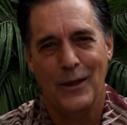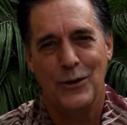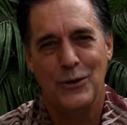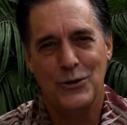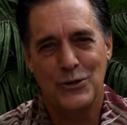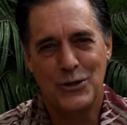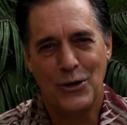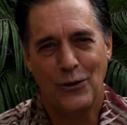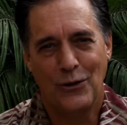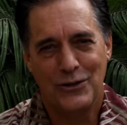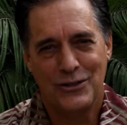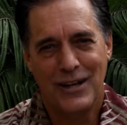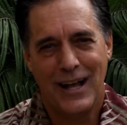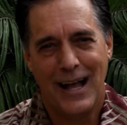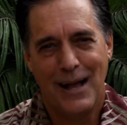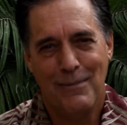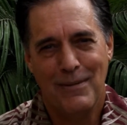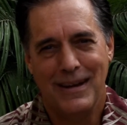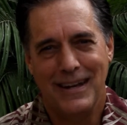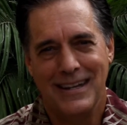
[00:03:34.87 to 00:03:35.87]
whose whole
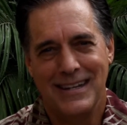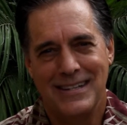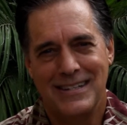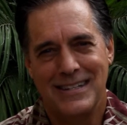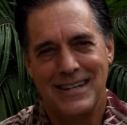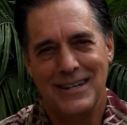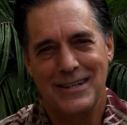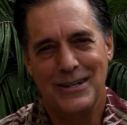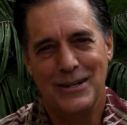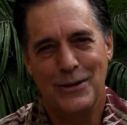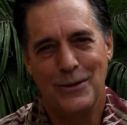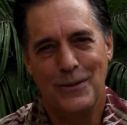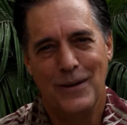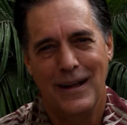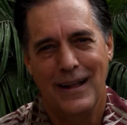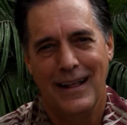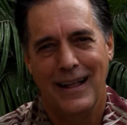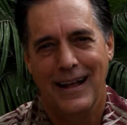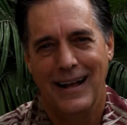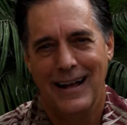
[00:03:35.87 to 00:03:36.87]
job it is to do
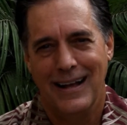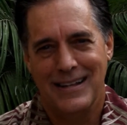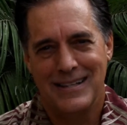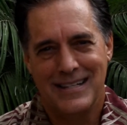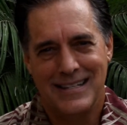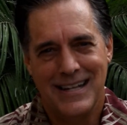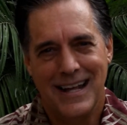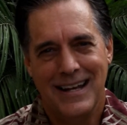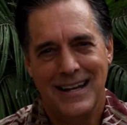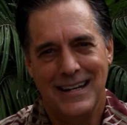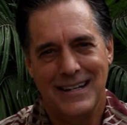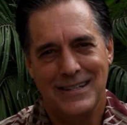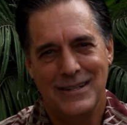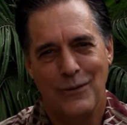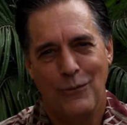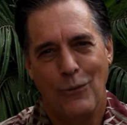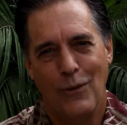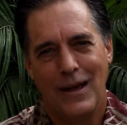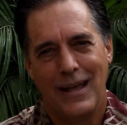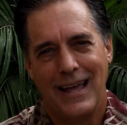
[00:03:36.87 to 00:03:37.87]
studies
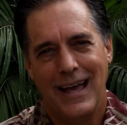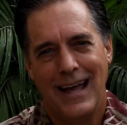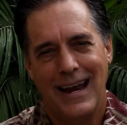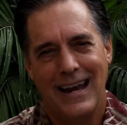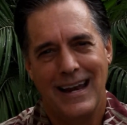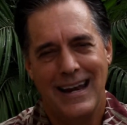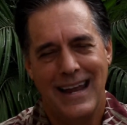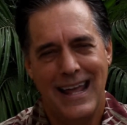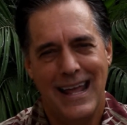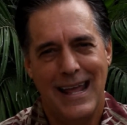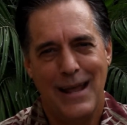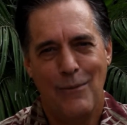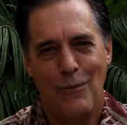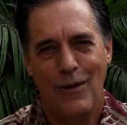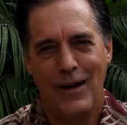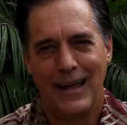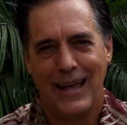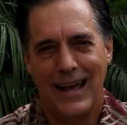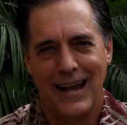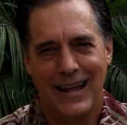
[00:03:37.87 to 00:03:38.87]
of what kind of name,
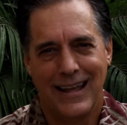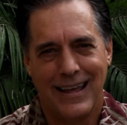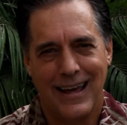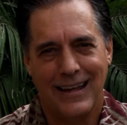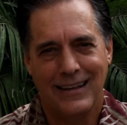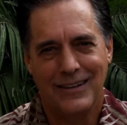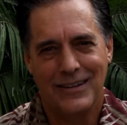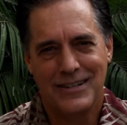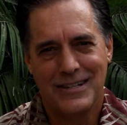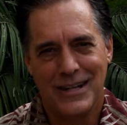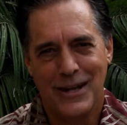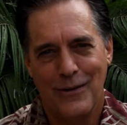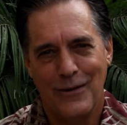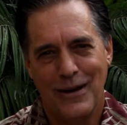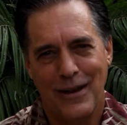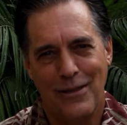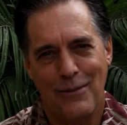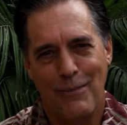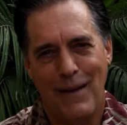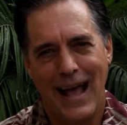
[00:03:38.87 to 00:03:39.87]
what kind of colors go
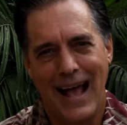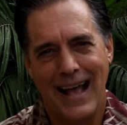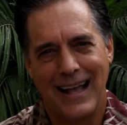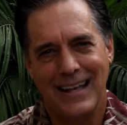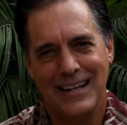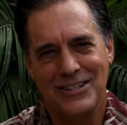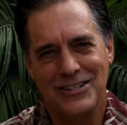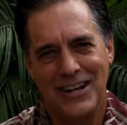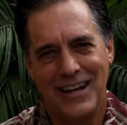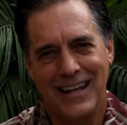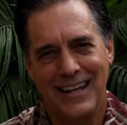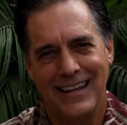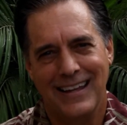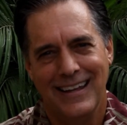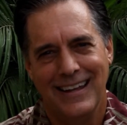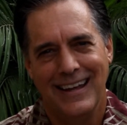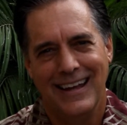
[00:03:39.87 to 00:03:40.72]
into the packaging,